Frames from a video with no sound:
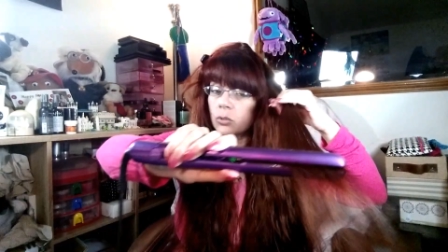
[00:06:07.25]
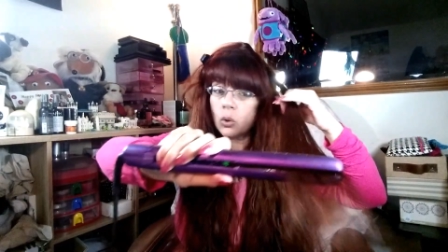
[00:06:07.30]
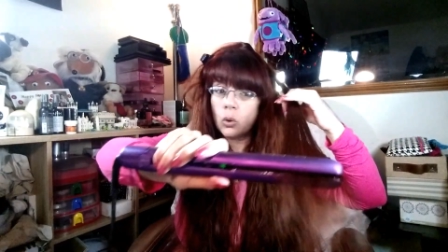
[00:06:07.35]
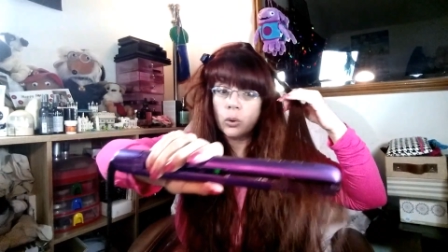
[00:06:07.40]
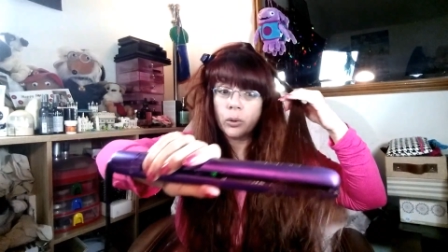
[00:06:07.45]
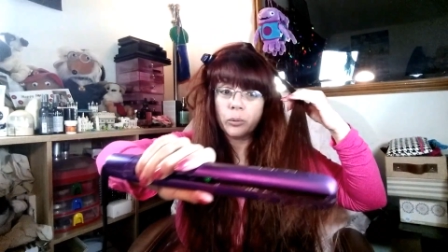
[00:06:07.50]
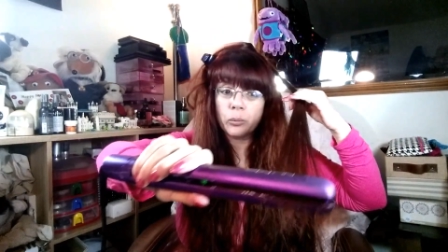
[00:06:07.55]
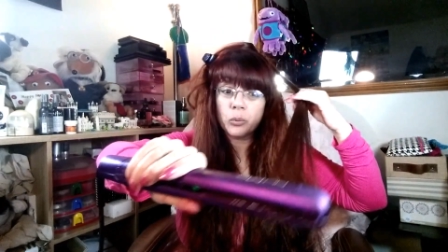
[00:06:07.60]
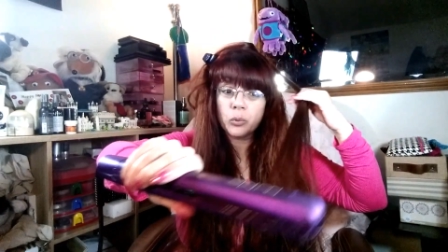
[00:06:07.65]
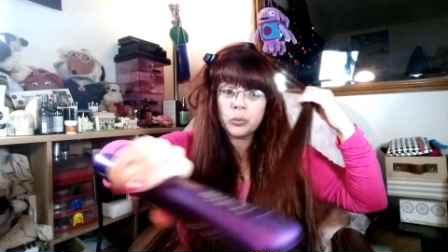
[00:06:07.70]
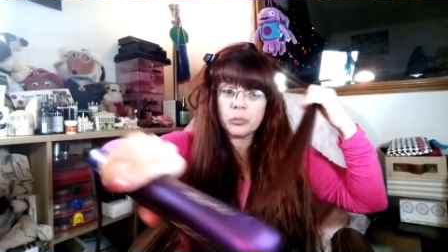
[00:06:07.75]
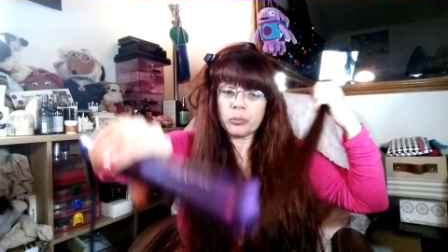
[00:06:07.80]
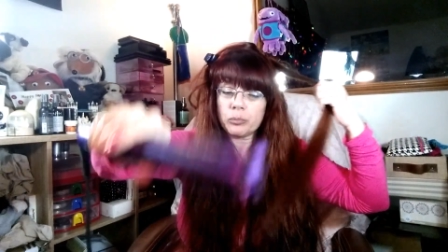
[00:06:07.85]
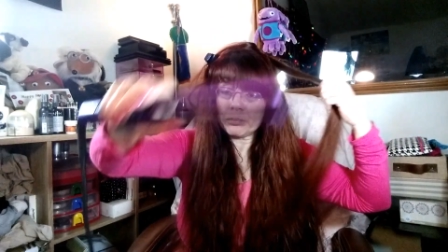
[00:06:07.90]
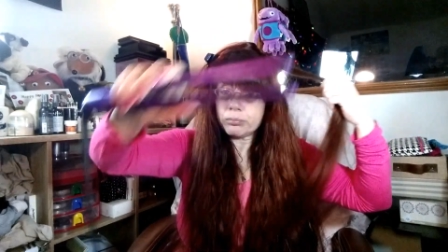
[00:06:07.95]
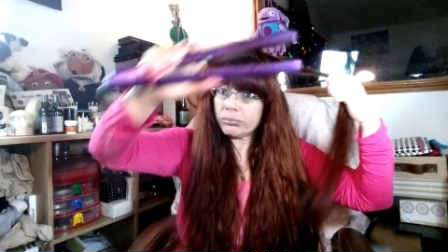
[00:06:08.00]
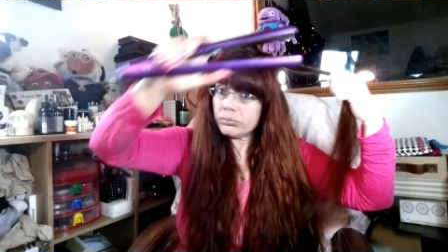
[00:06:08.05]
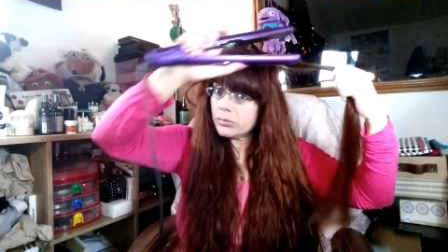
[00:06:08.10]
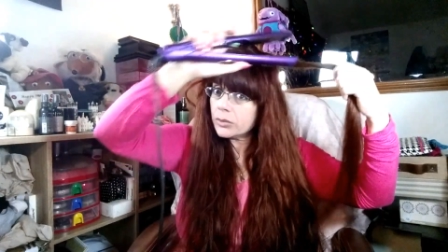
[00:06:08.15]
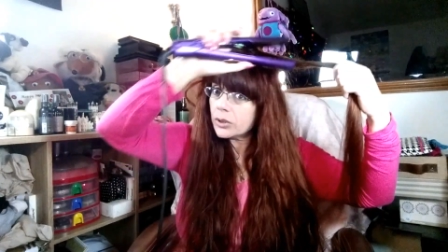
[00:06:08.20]
or it would,
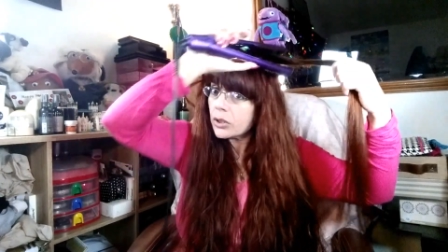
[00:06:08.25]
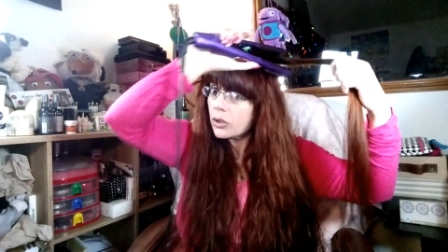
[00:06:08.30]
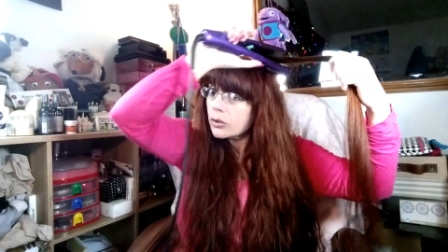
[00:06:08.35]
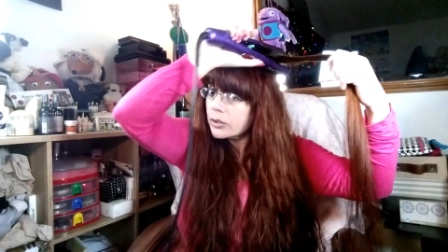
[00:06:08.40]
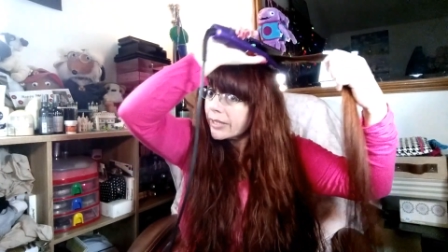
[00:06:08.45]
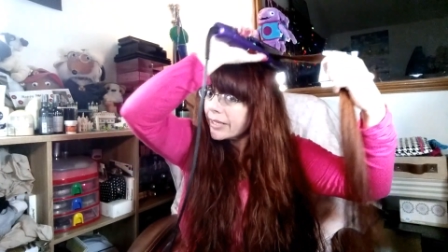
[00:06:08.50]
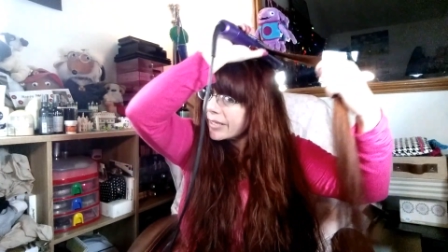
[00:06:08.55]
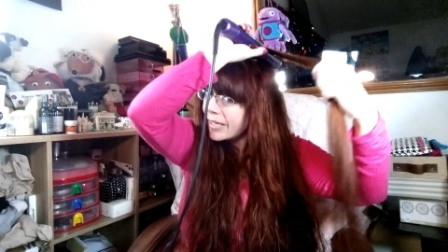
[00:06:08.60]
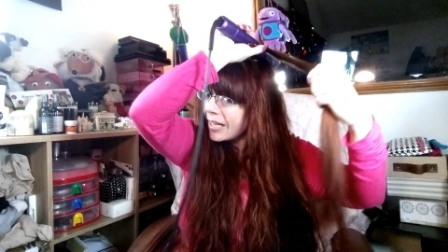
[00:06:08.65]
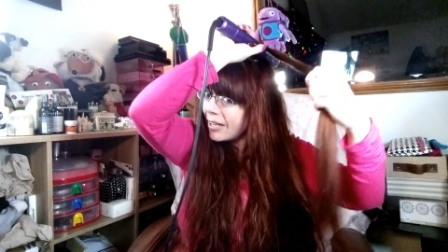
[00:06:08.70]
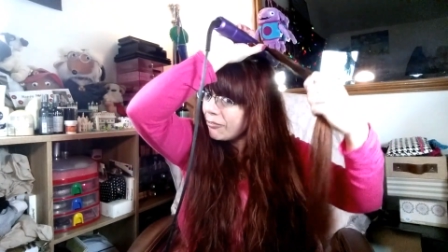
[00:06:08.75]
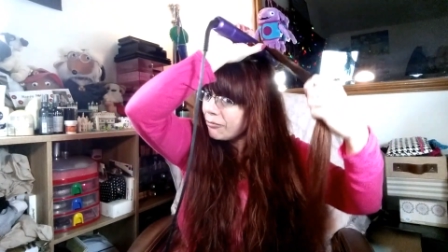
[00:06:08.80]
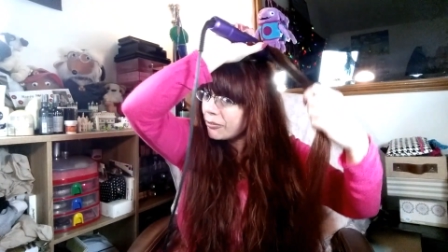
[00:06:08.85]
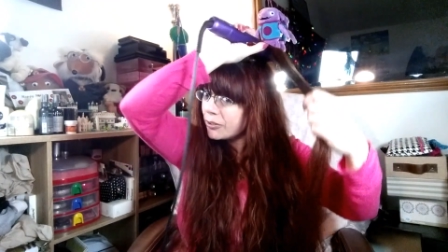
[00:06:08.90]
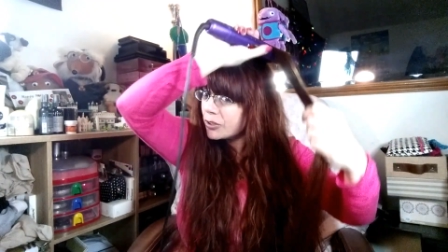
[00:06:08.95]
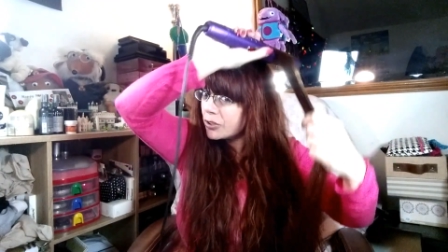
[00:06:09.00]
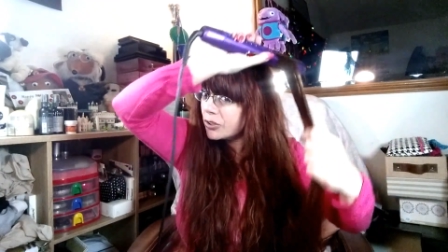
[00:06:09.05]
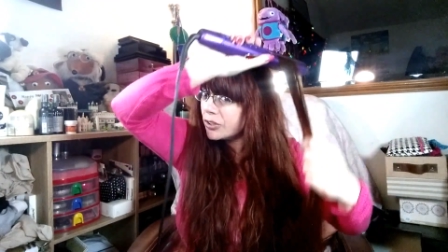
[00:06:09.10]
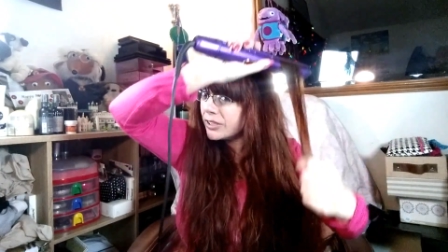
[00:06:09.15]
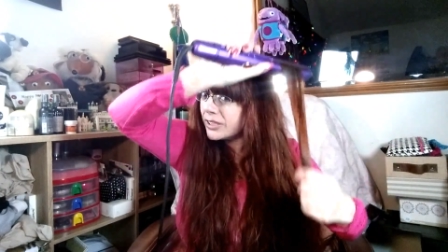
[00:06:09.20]
you know, take
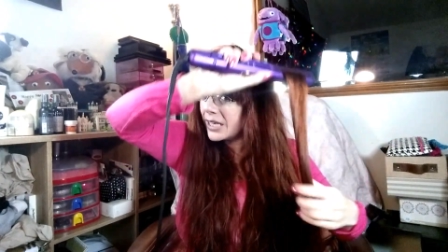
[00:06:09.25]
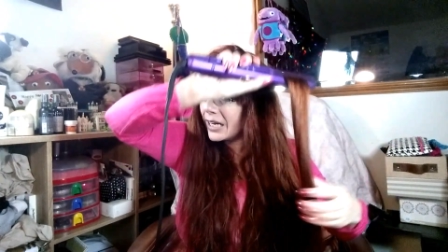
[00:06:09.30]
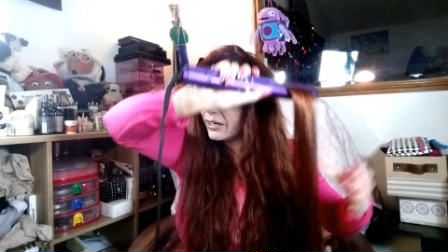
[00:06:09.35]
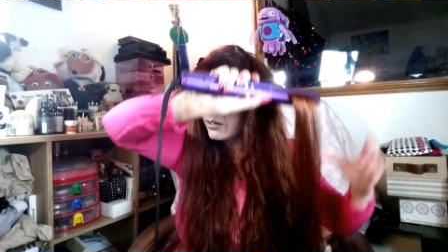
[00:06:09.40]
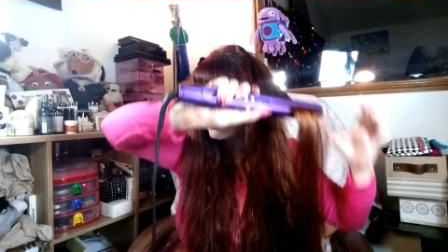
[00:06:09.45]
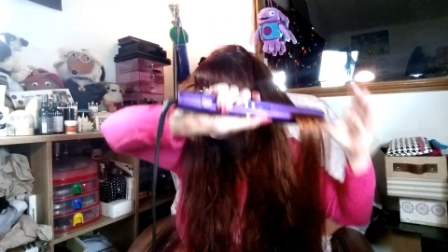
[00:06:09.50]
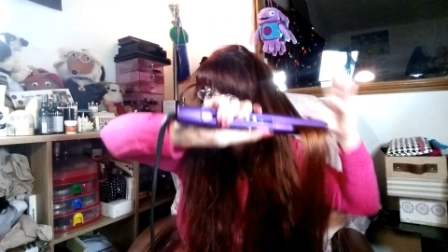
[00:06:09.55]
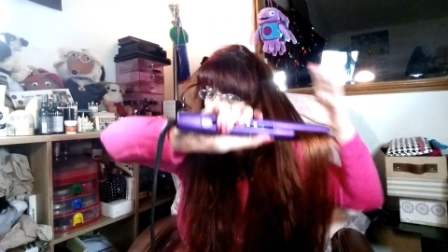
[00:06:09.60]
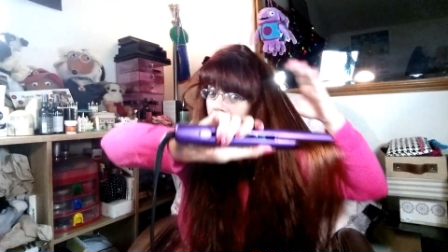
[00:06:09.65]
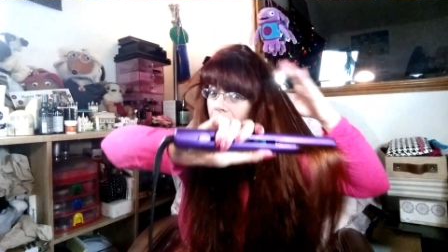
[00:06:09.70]
effort to detangle